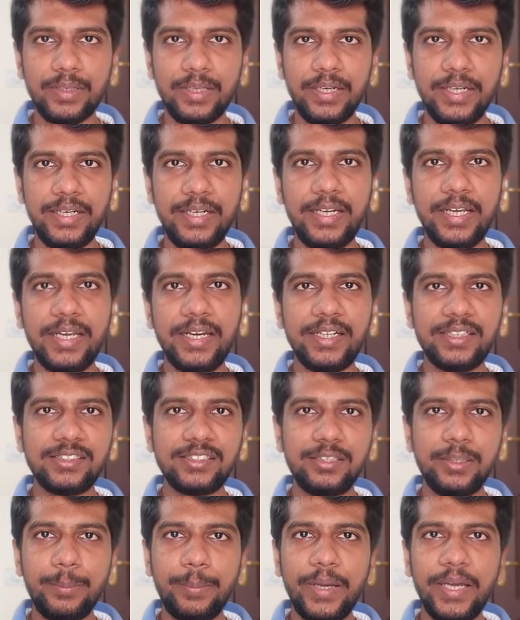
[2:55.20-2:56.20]
it directs
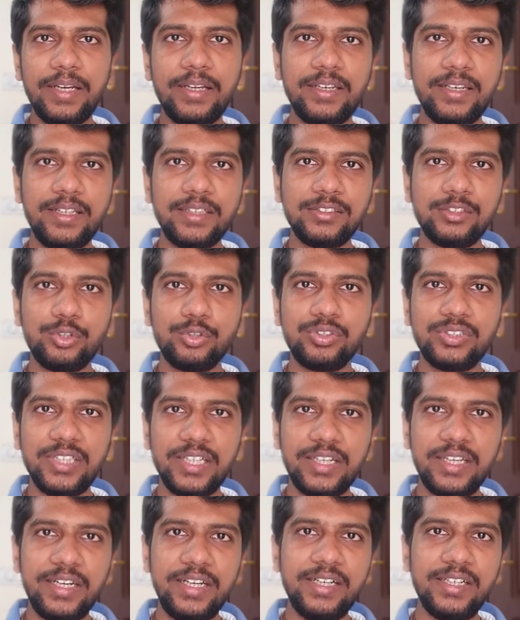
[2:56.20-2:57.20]
the pancreas to
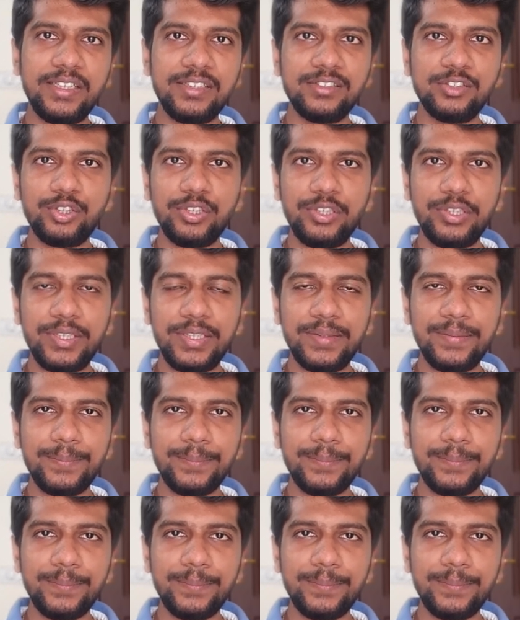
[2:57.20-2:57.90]
secrete insulin.